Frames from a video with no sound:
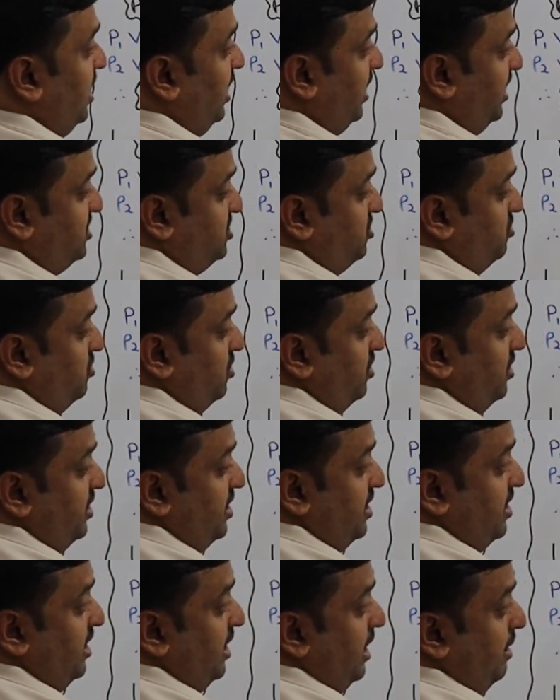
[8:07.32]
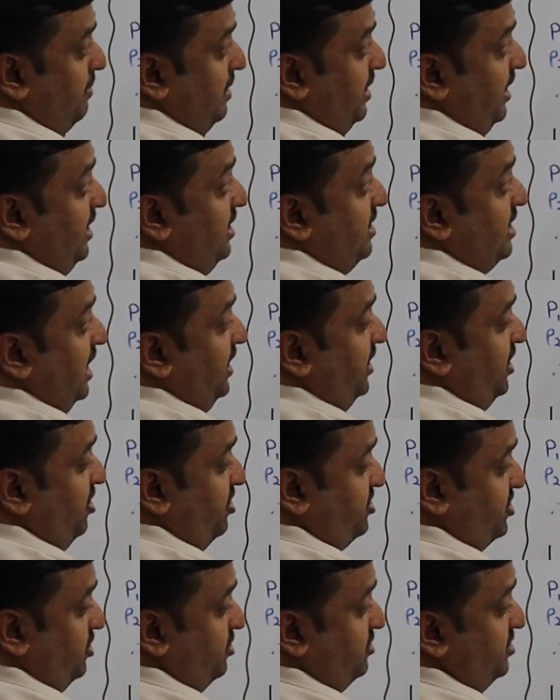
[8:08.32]
let us do, in
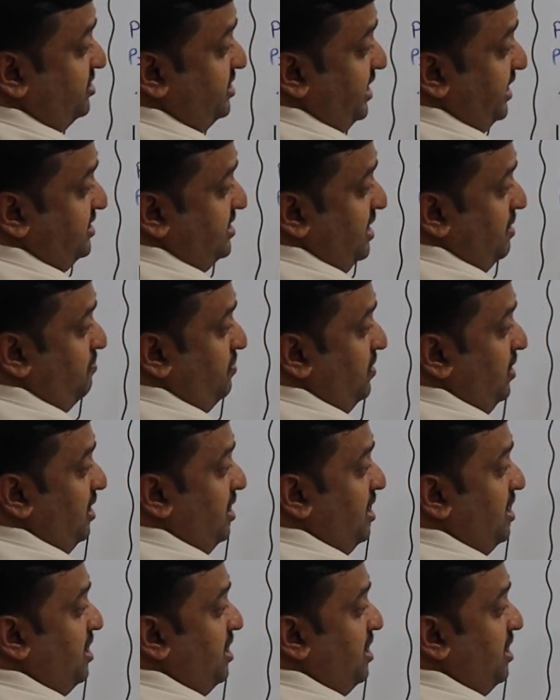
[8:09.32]
continuation to this example,